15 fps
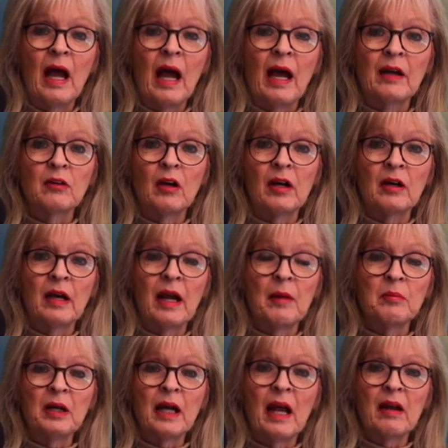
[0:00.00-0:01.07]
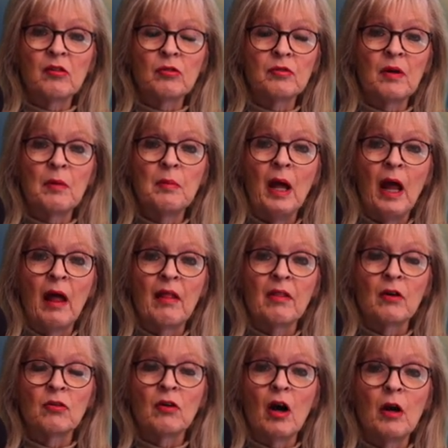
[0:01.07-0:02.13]
It emanates from
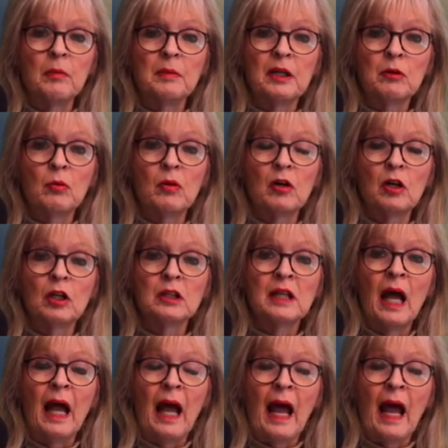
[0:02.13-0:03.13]
the Roman world,